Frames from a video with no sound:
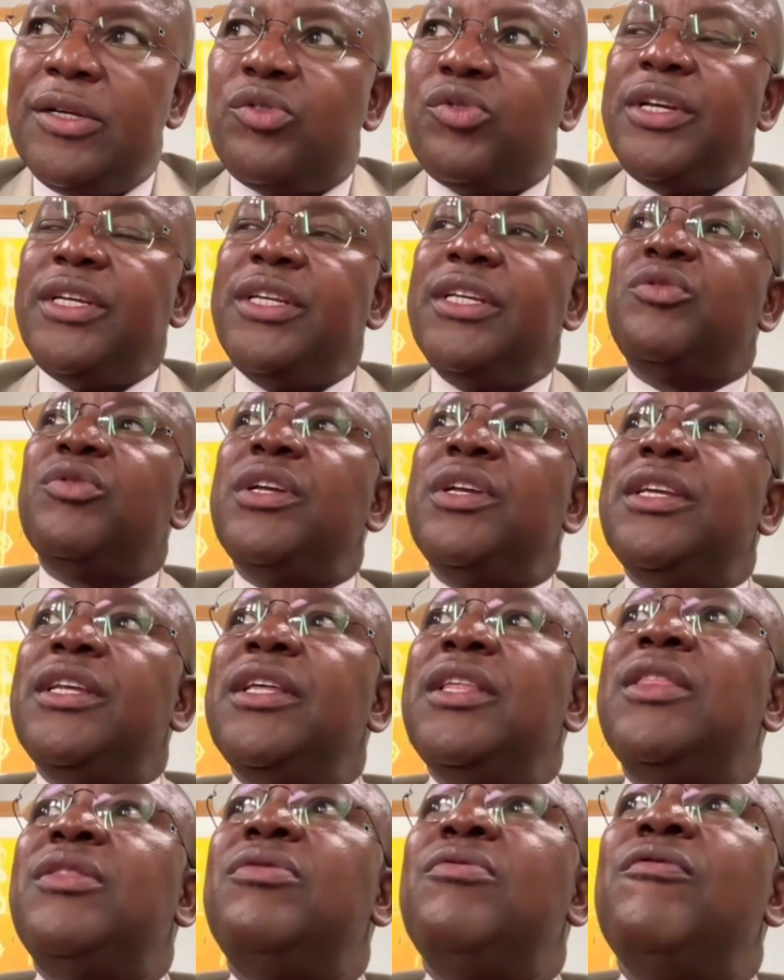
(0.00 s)

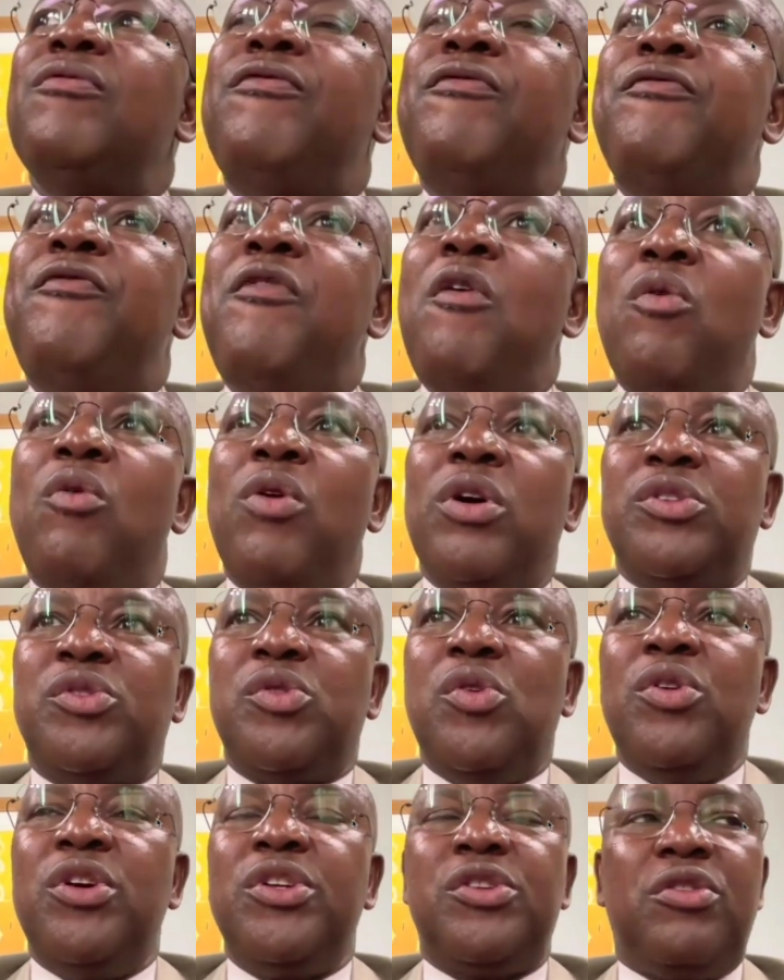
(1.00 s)
2024 was
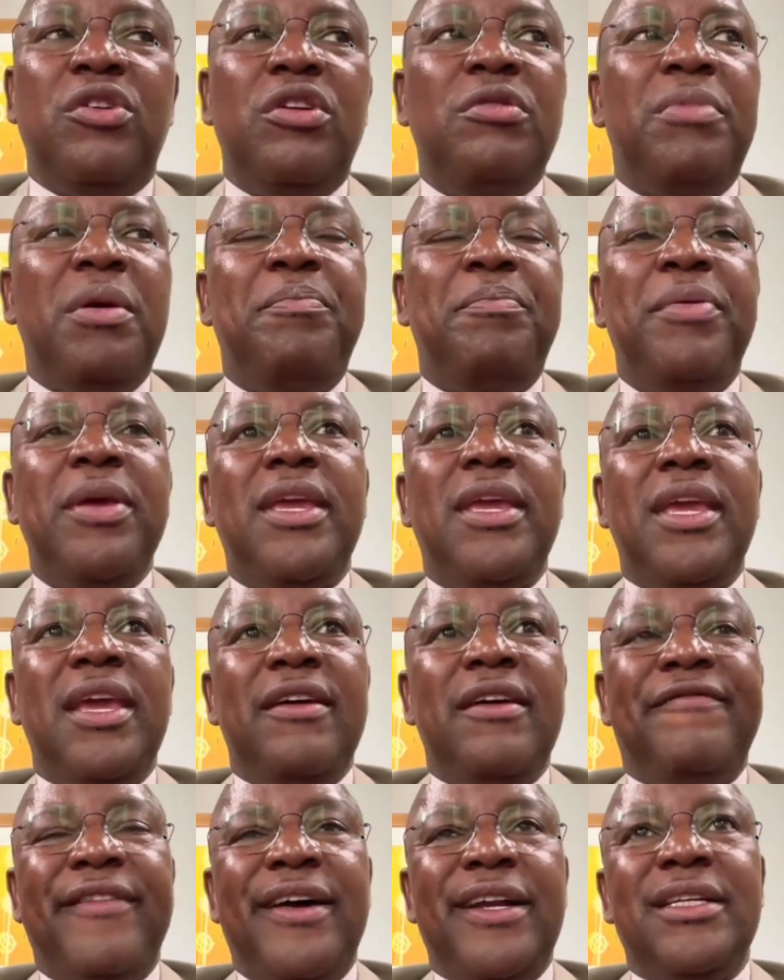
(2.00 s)
always going to be peak
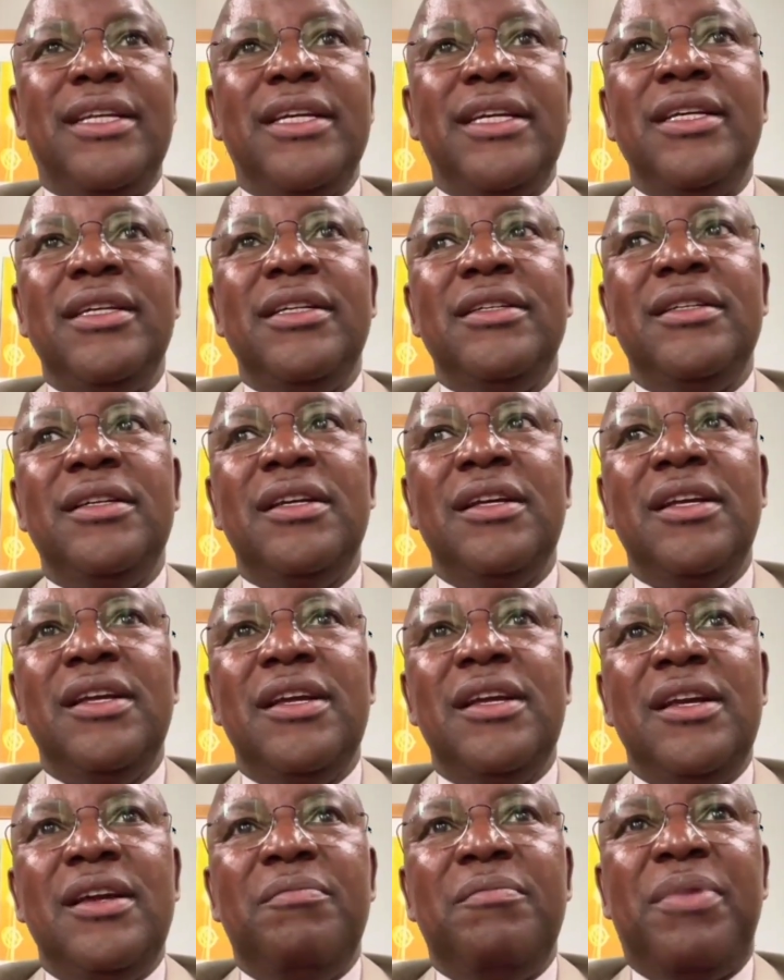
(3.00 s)
year funding,
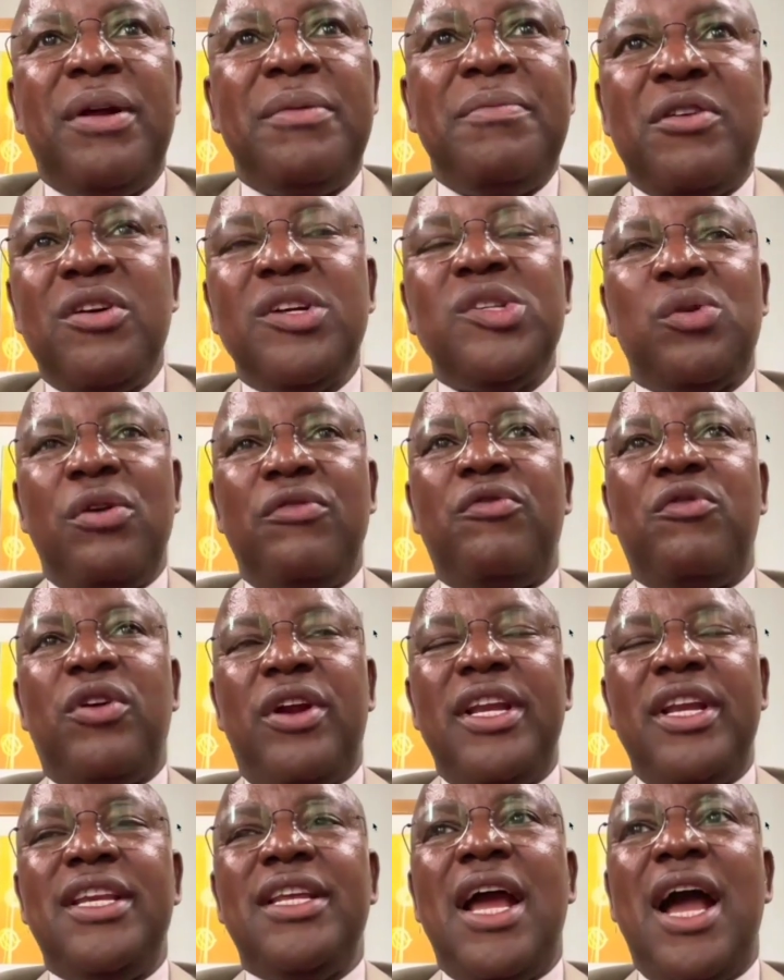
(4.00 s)
but because we've
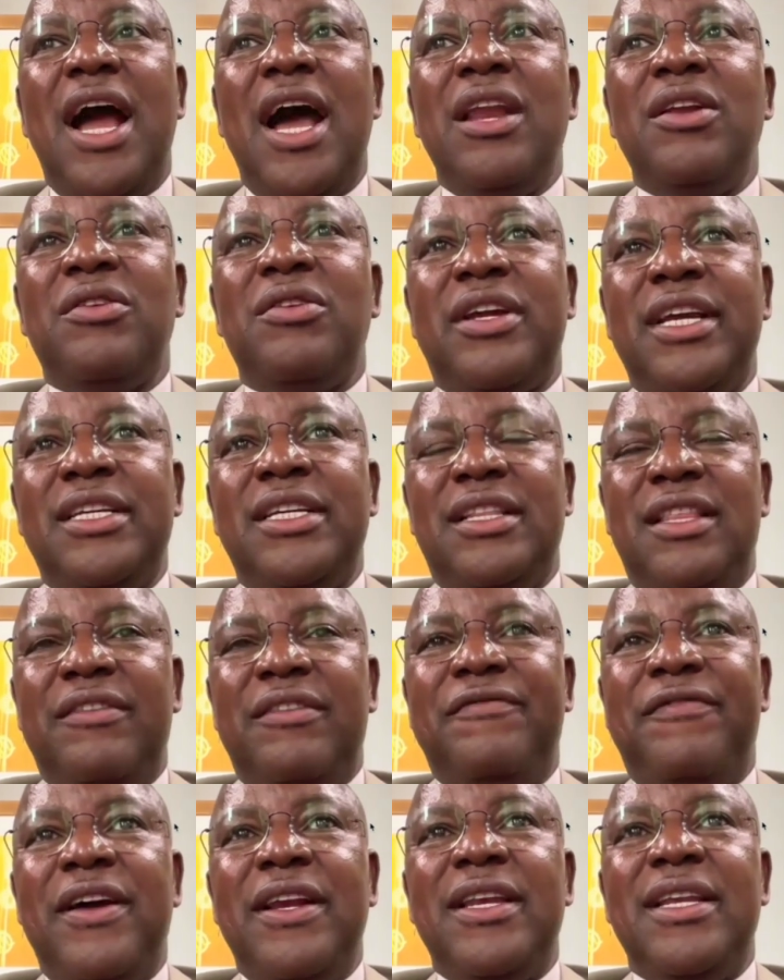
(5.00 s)
already allocated
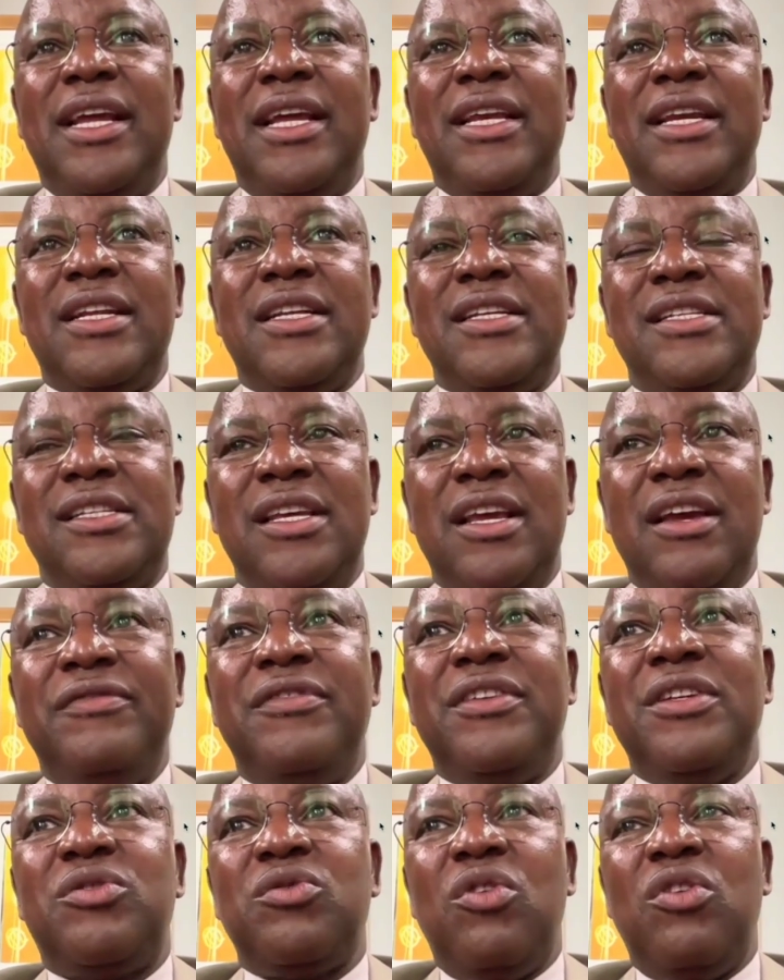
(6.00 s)
that funding and
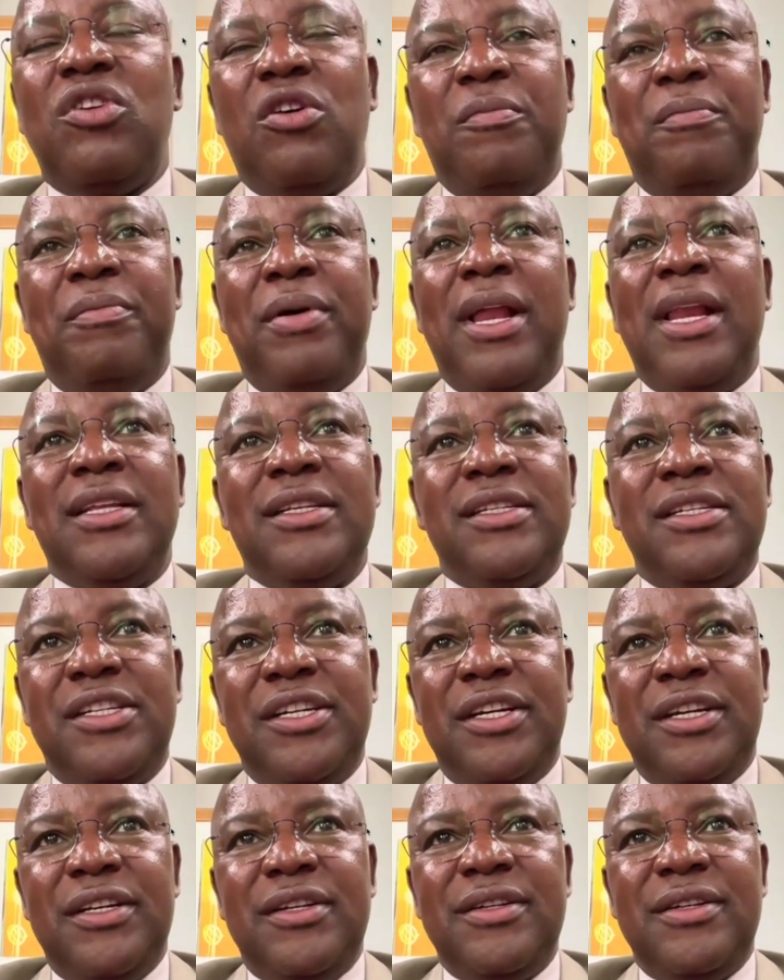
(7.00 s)
reserved it on our balance
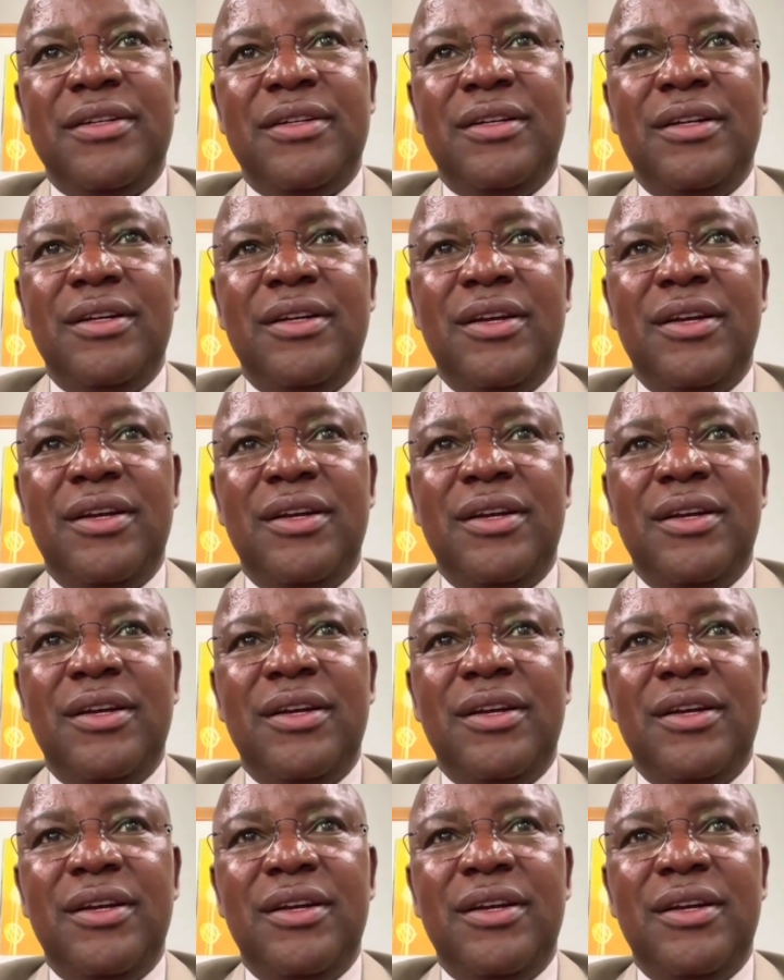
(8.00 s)
sheet,